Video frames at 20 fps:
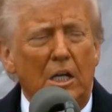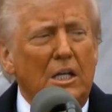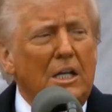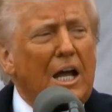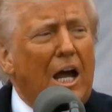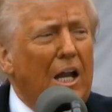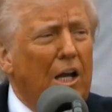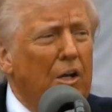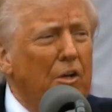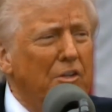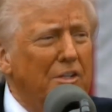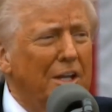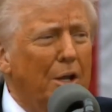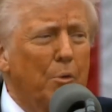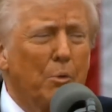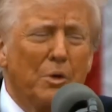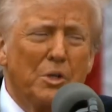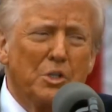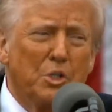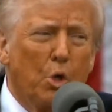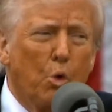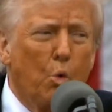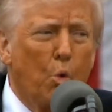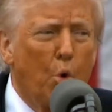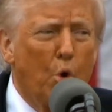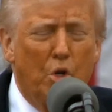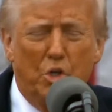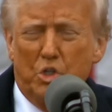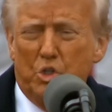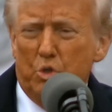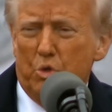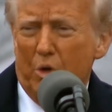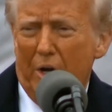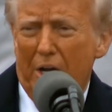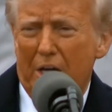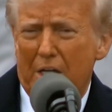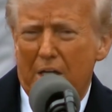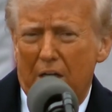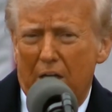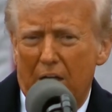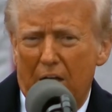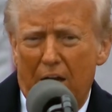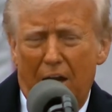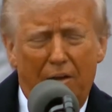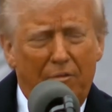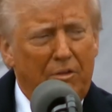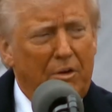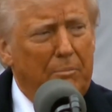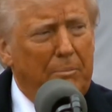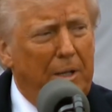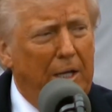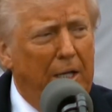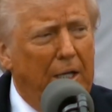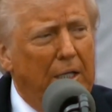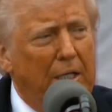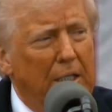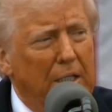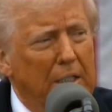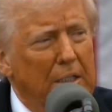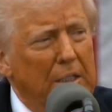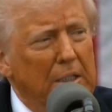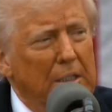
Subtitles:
That was the worst trade deal ever made.